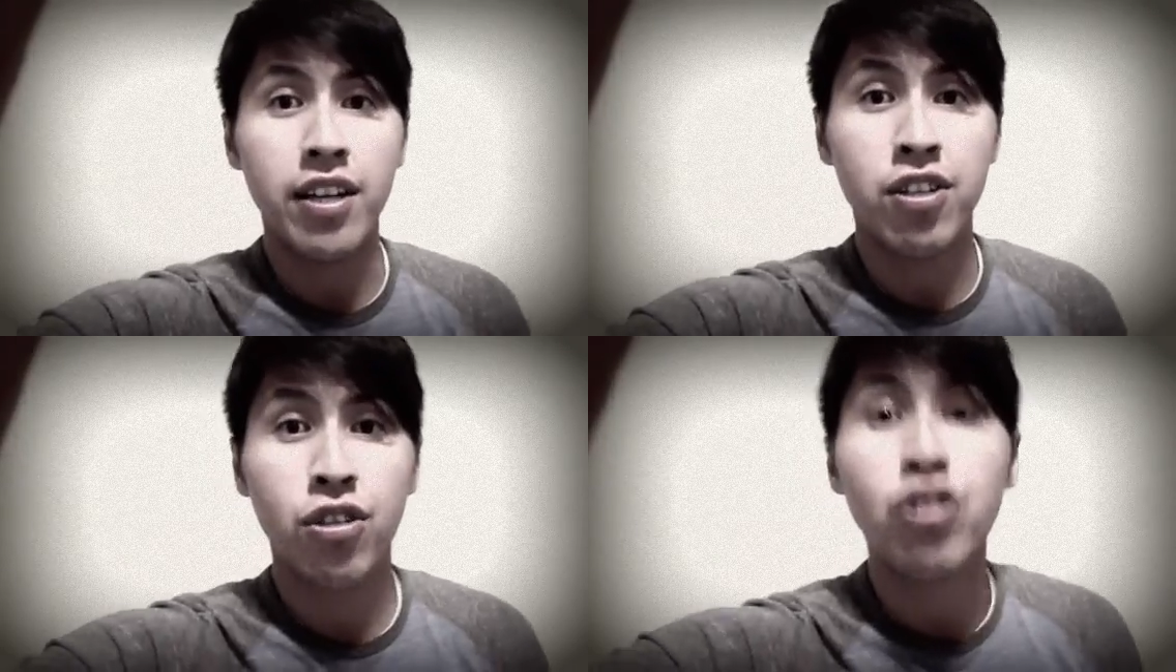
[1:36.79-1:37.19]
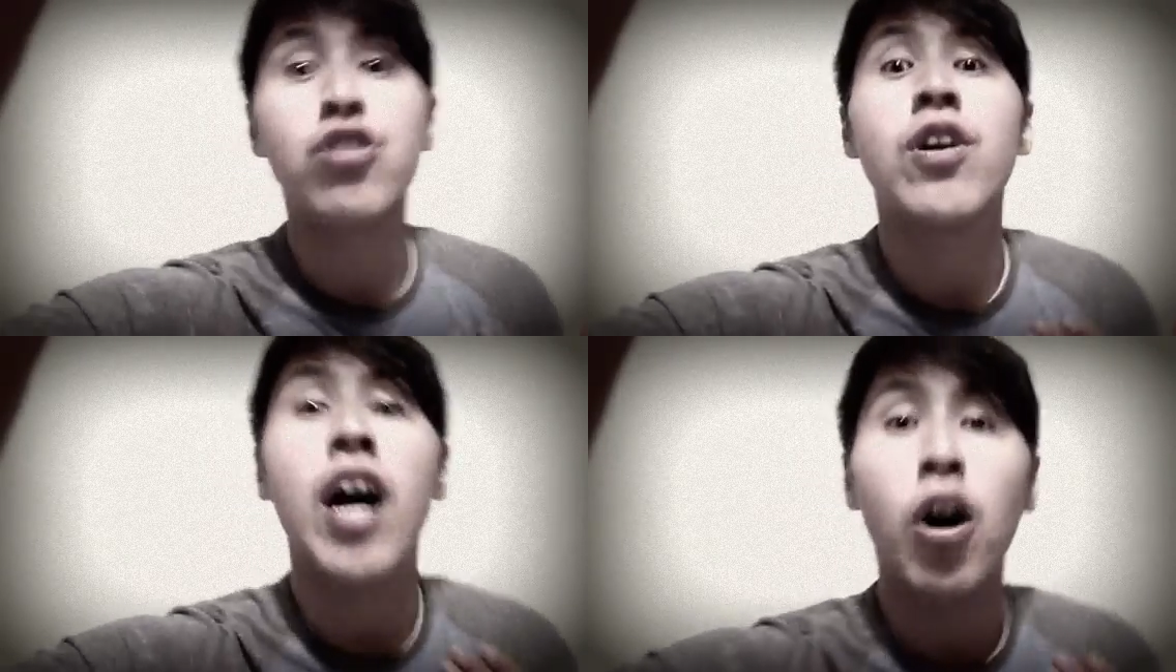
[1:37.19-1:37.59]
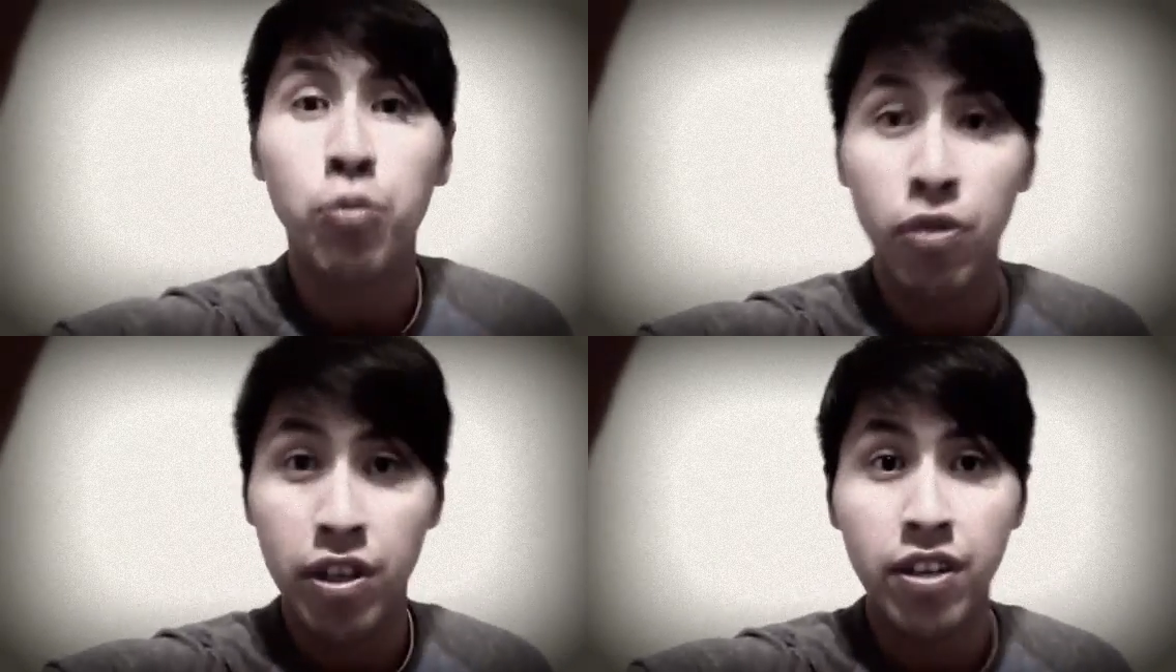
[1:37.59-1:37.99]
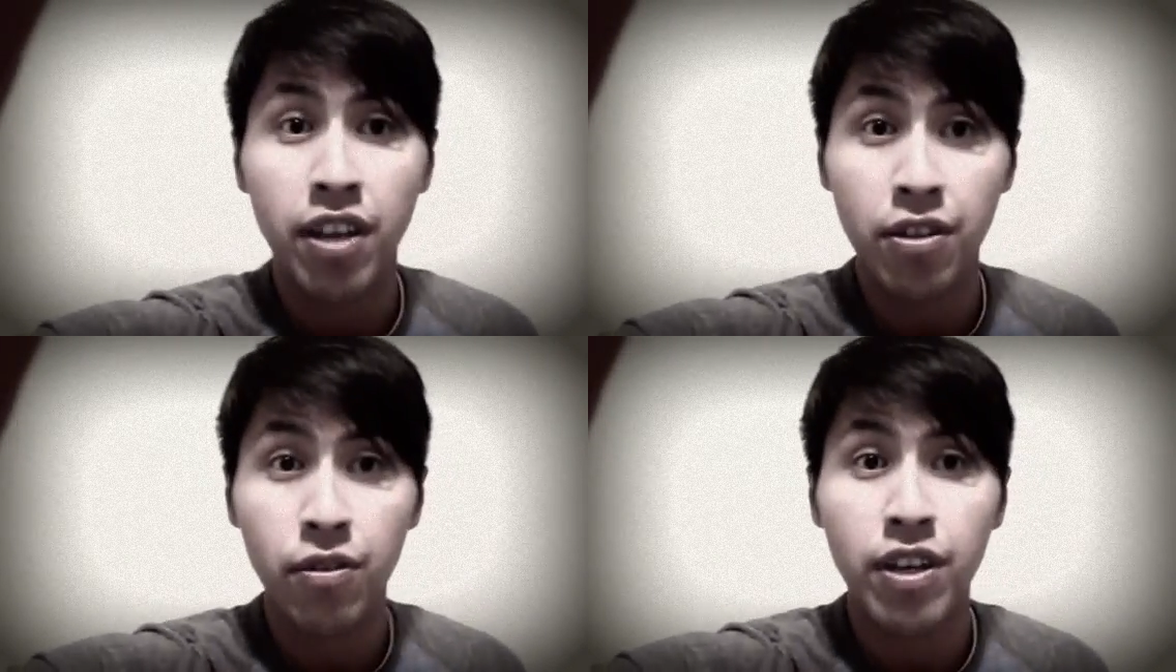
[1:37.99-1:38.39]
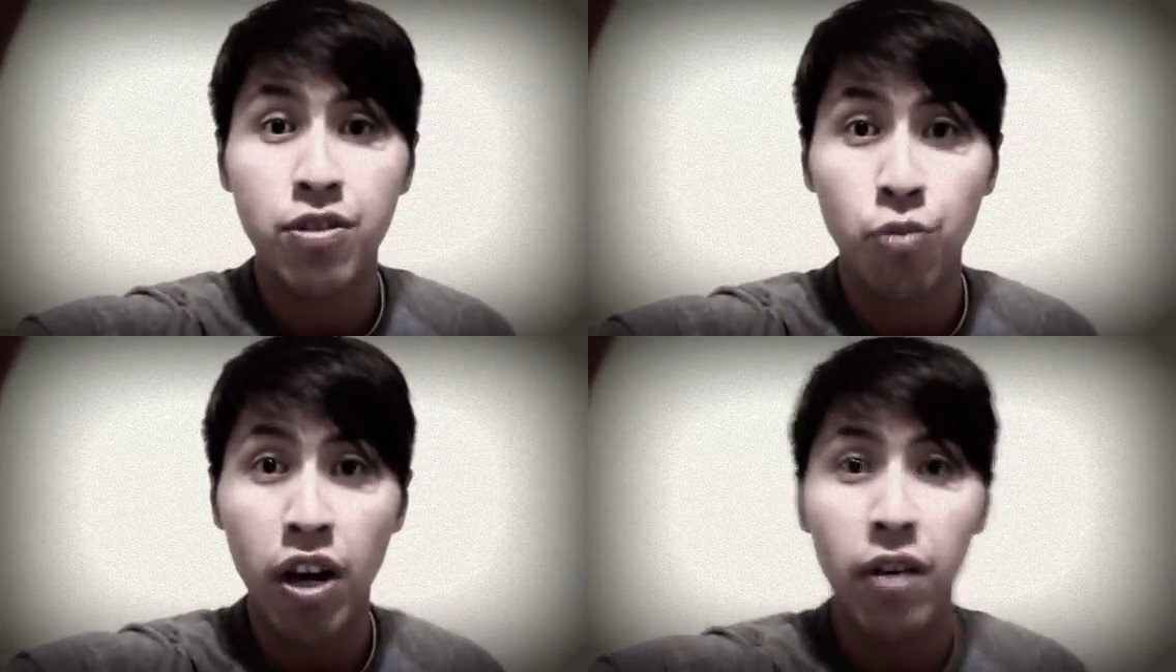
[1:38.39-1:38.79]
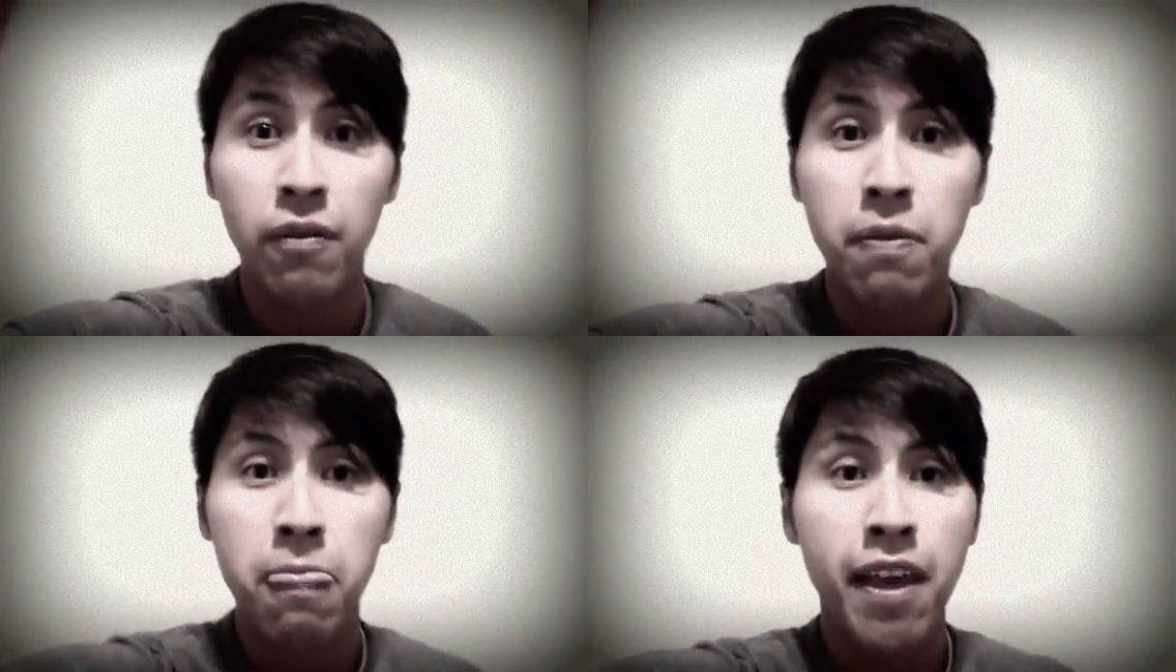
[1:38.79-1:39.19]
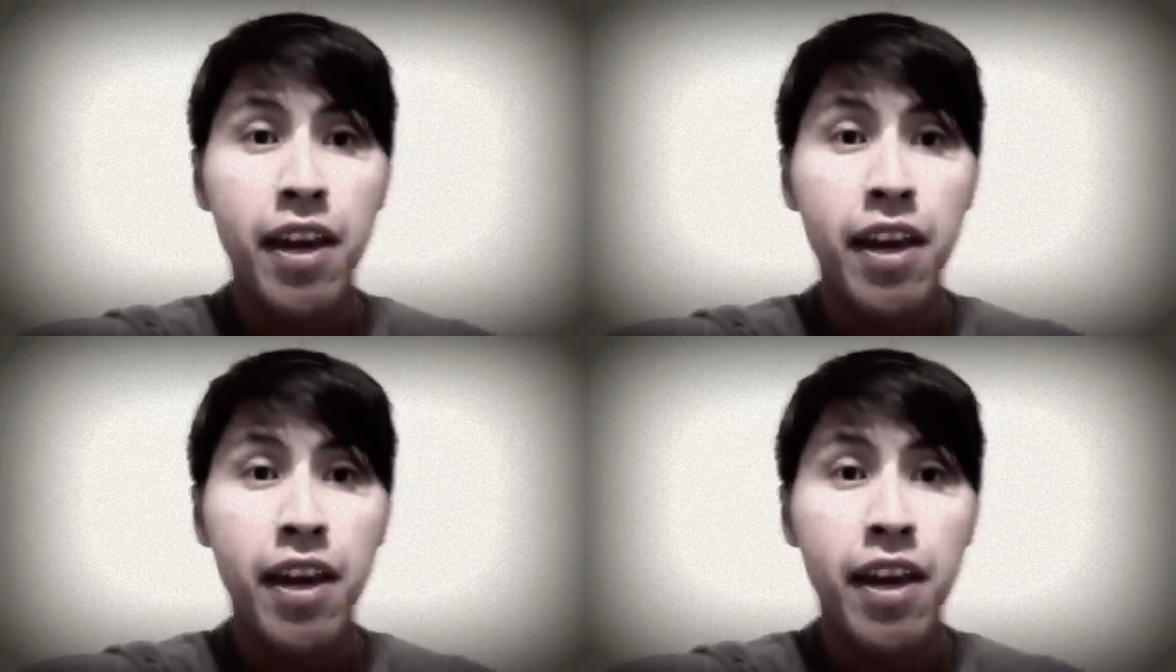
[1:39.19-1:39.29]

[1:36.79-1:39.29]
it's good to help one another as well